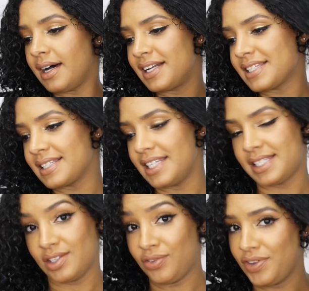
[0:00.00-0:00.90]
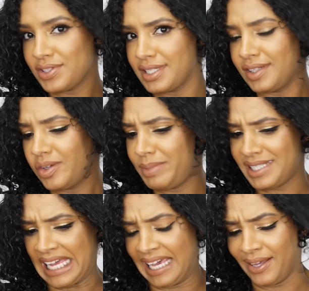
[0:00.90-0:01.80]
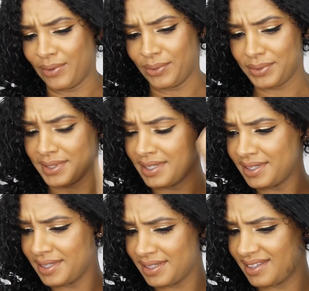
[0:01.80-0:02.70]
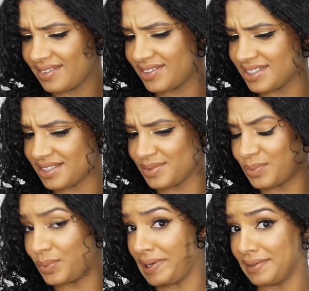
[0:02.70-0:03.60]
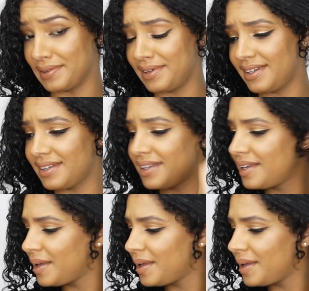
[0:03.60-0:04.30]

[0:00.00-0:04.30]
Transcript: honestly, it still feels a little bit tangled, which is weird.